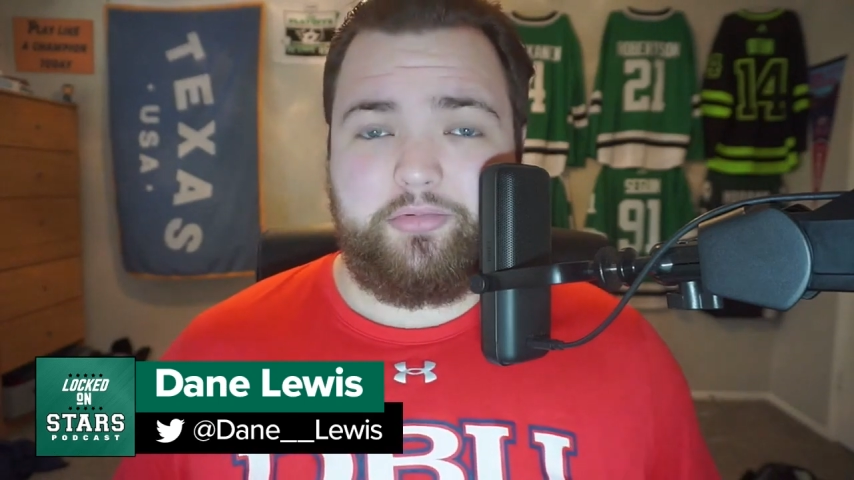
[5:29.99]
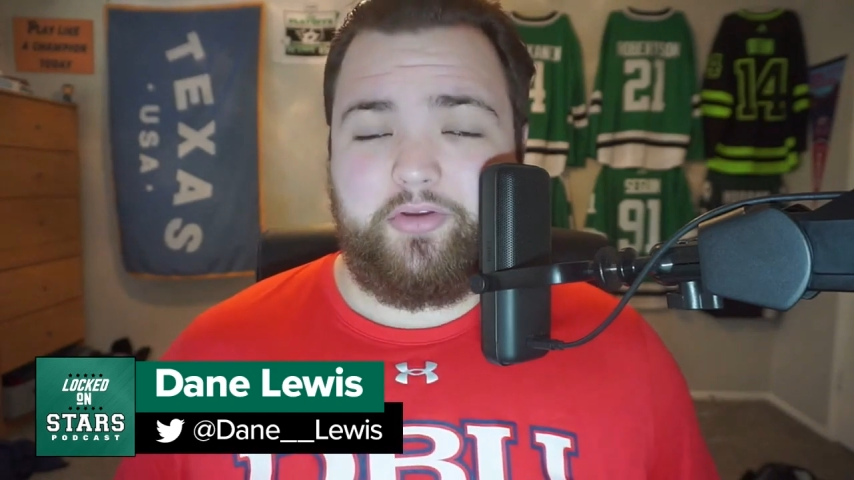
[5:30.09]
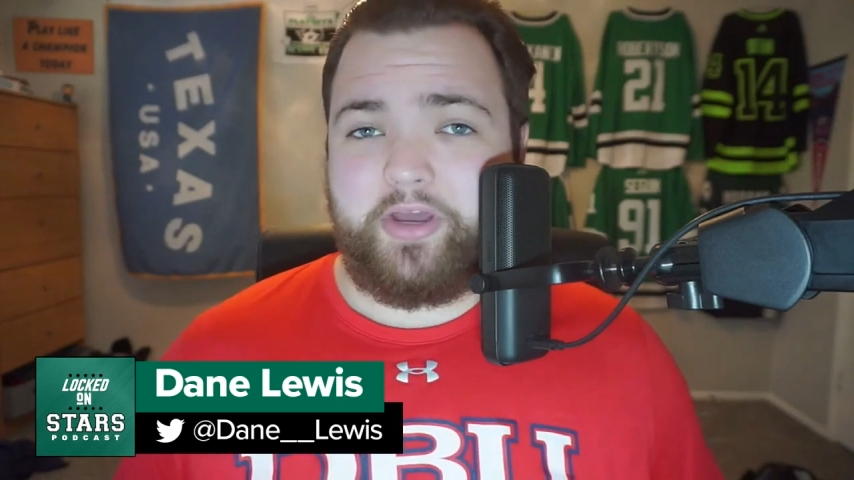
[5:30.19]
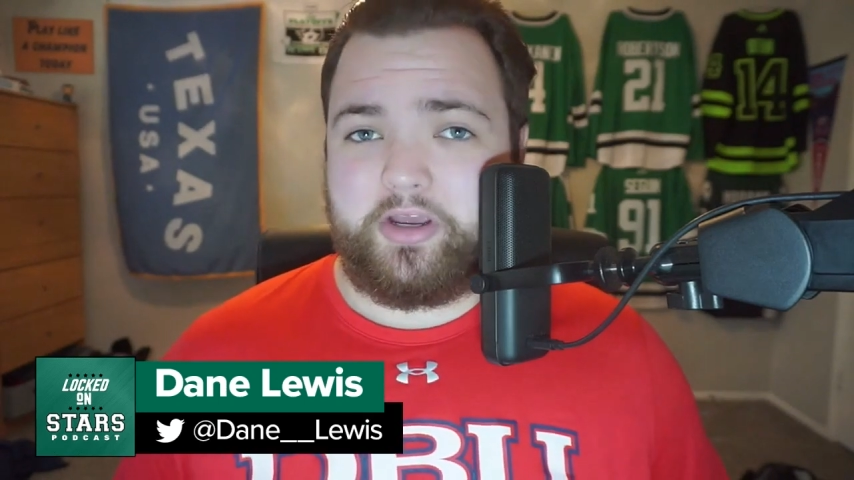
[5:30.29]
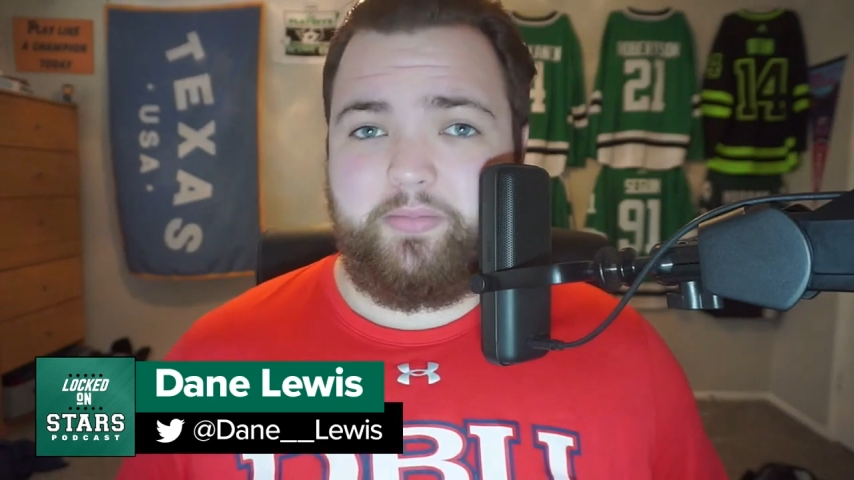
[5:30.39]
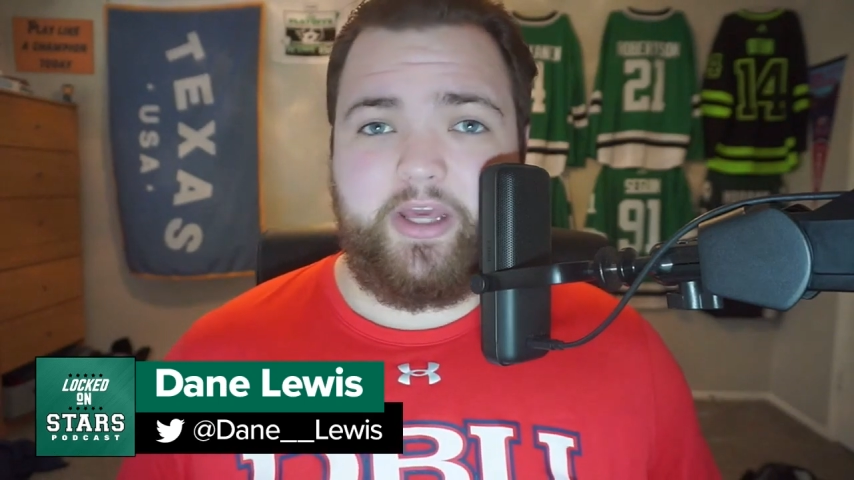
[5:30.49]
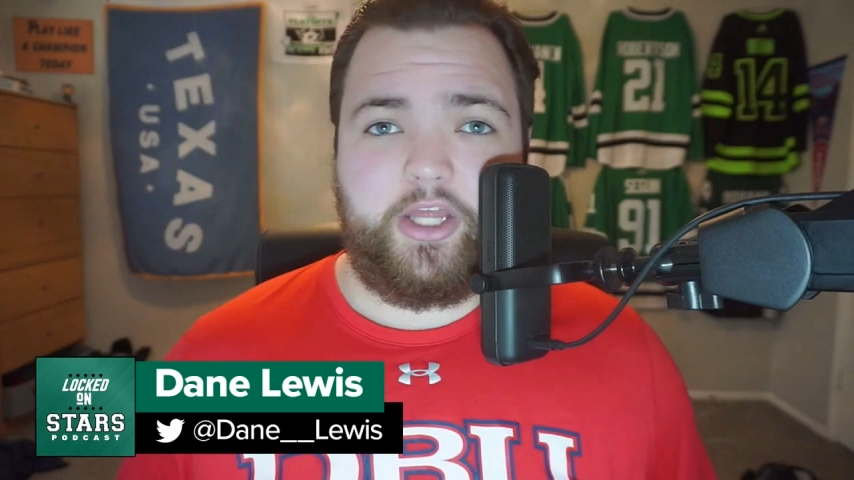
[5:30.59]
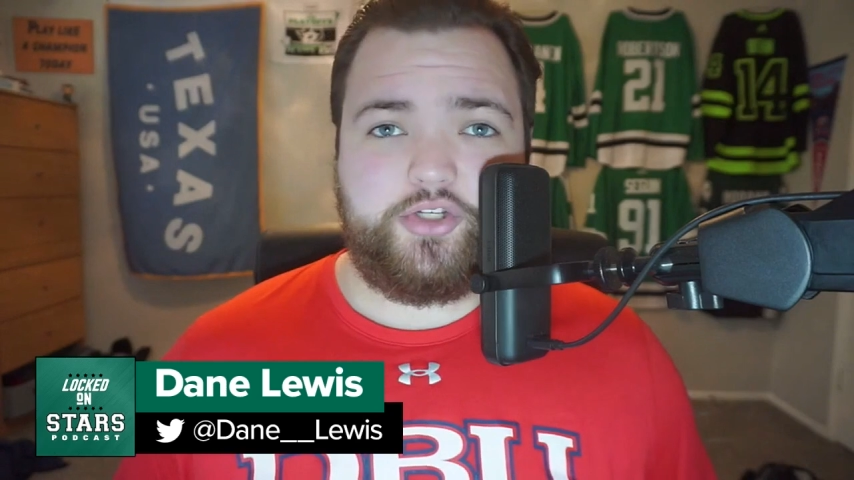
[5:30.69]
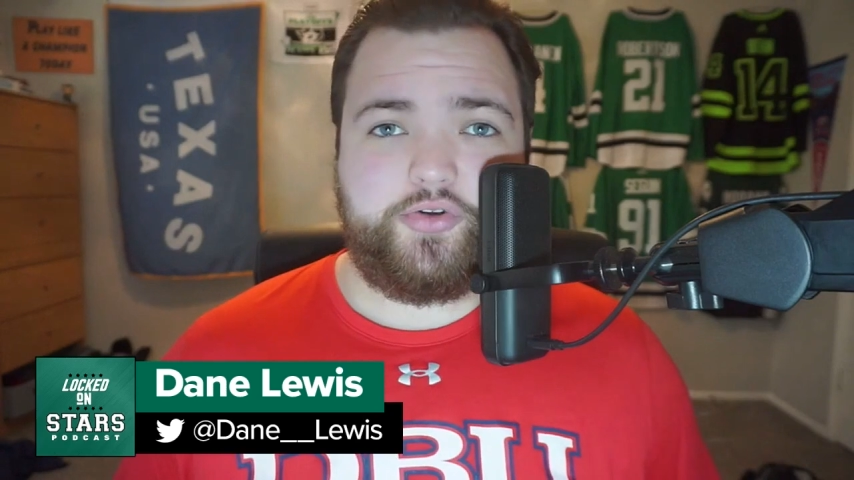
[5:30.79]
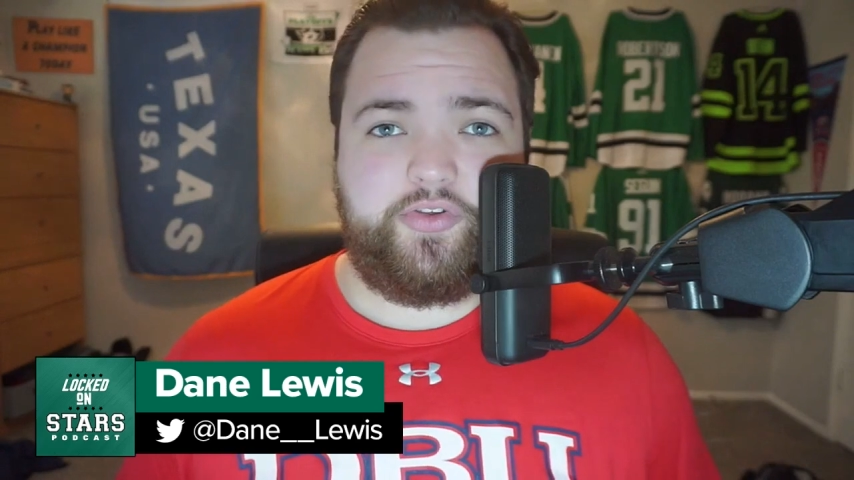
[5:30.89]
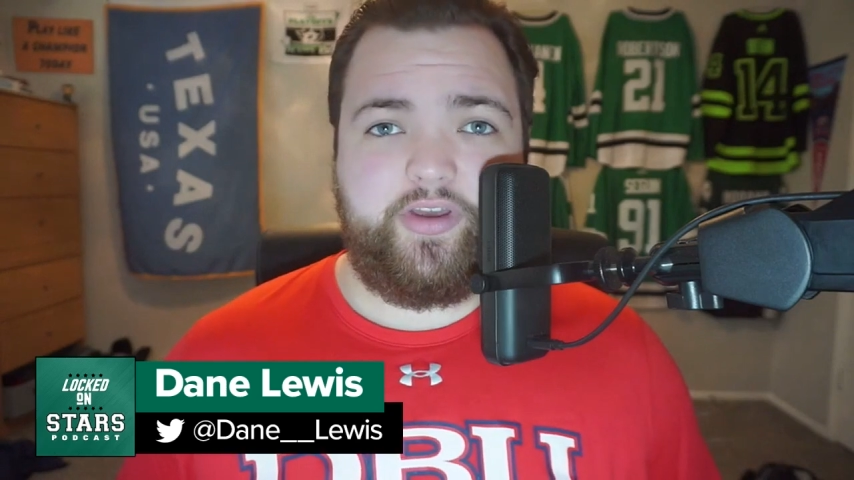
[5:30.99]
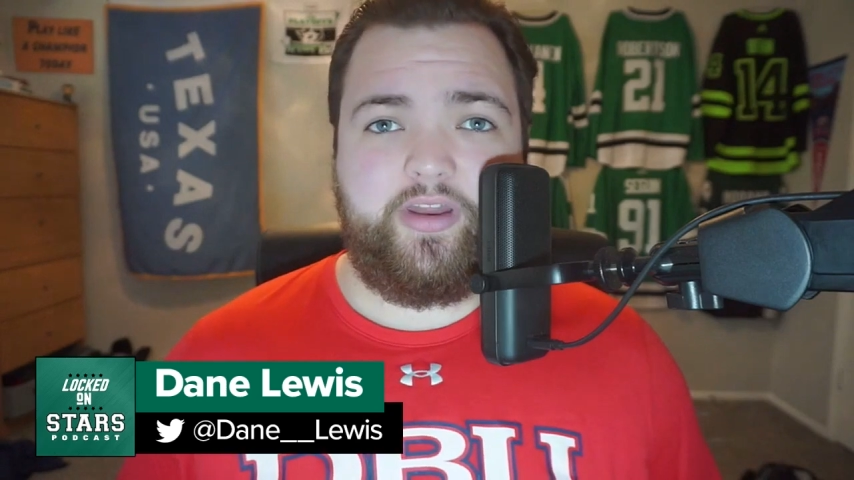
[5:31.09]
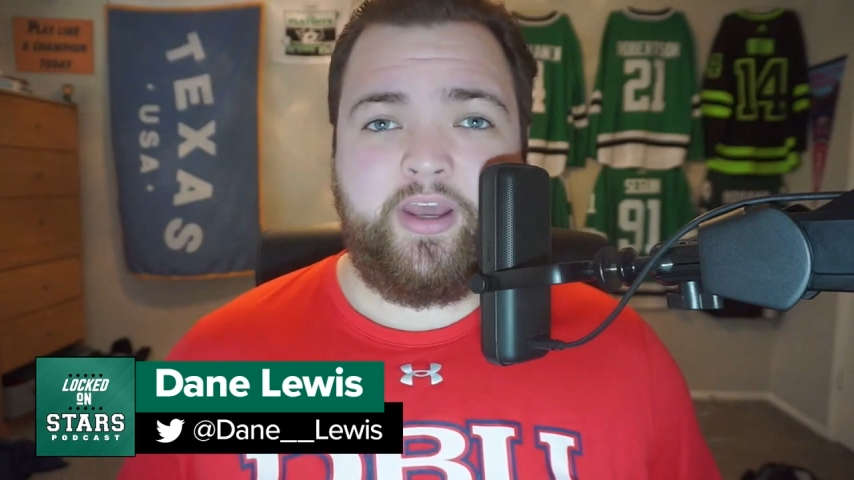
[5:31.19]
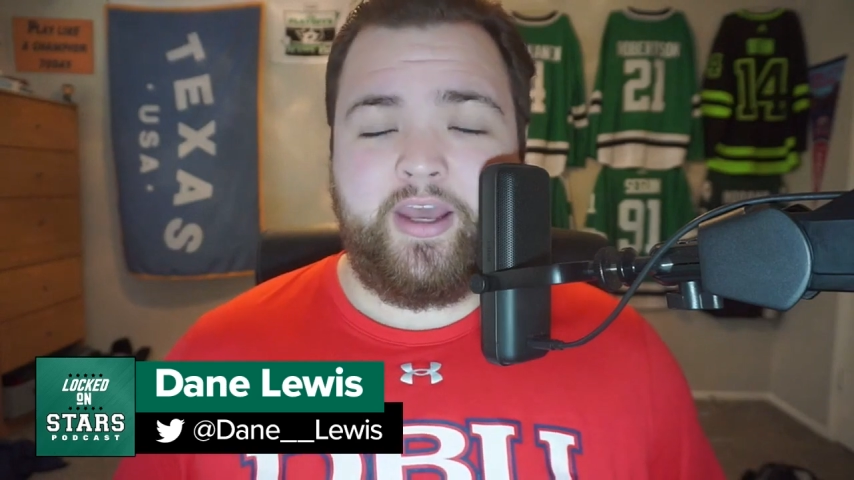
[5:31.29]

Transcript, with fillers: there that could be interested